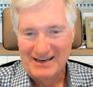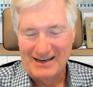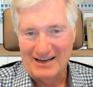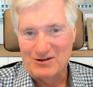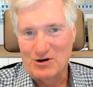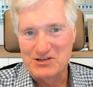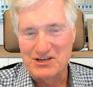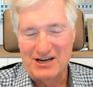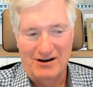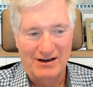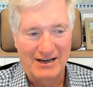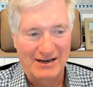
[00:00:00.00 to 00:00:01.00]
And of course, you
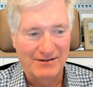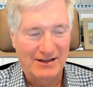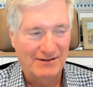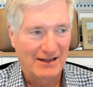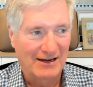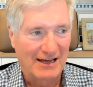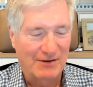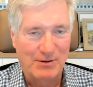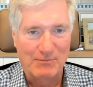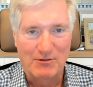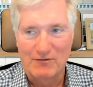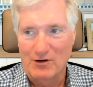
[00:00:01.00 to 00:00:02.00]
know, and a lot of
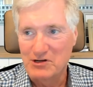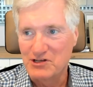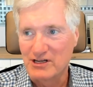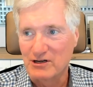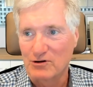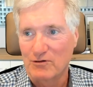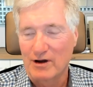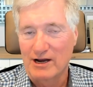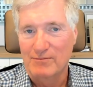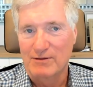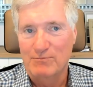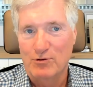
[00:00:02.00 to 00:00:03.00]
people are very cynical, right? I
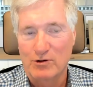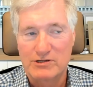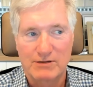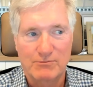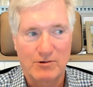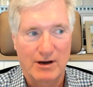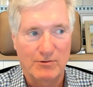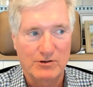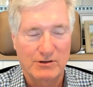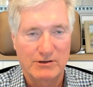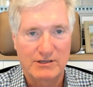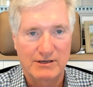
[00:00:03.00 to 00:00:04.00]
mean, poor Jim Cramer's
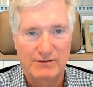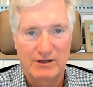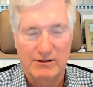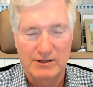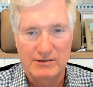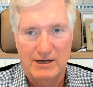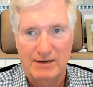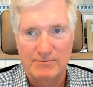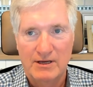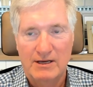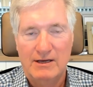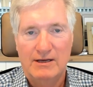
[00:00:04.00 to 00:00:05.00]
on TV all the time,
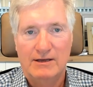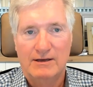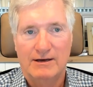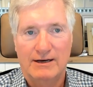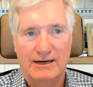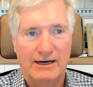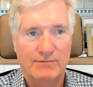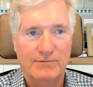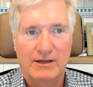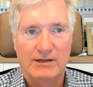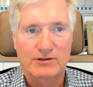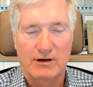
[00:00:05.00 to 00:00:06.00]
and
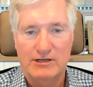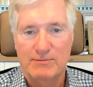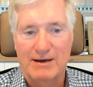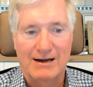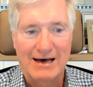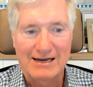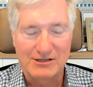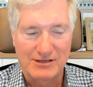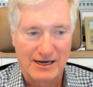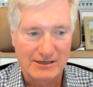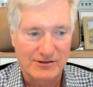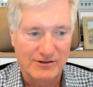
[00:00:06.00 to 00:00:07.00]
he talks about a lot of
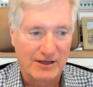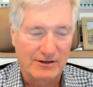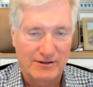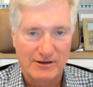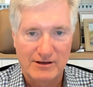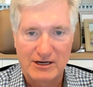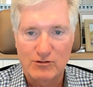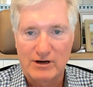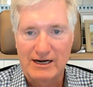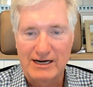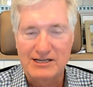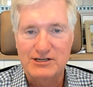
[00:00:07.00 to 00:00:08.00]
stocks. So they create
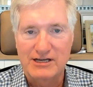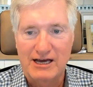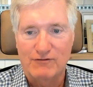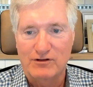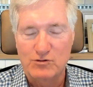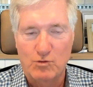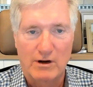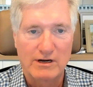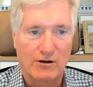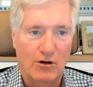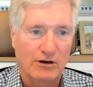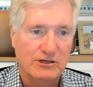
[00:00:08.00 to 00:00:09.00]
an ETF. It's one
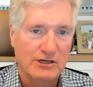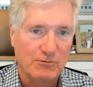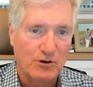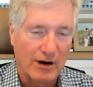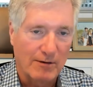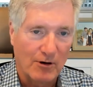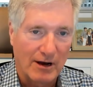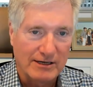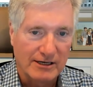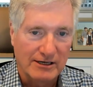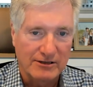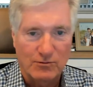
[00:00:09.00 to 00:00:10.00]
long Jim Cramer
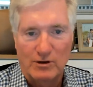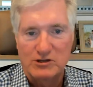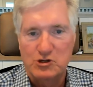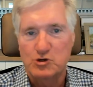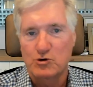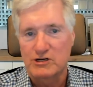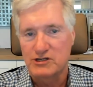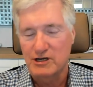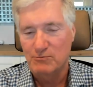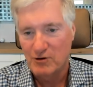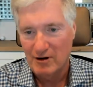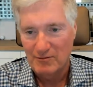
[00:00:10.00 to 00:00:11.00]
ideas and one short
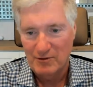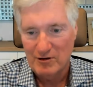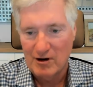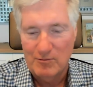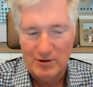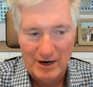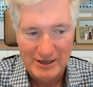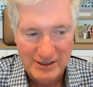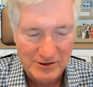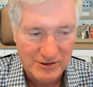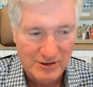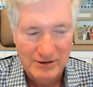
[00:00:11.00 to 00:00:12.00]
Jim Cramer
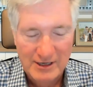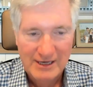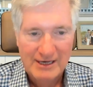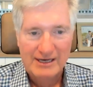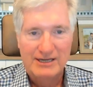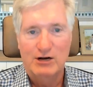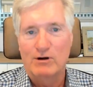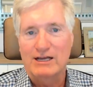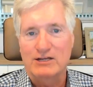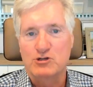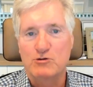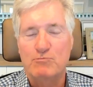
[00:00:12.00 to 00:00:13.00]
ideas. So you don't want to
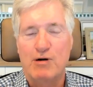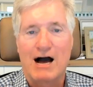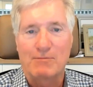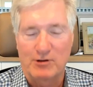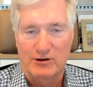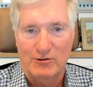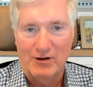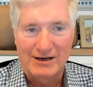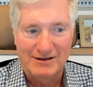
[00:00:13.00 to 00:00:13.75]
get too popular, right?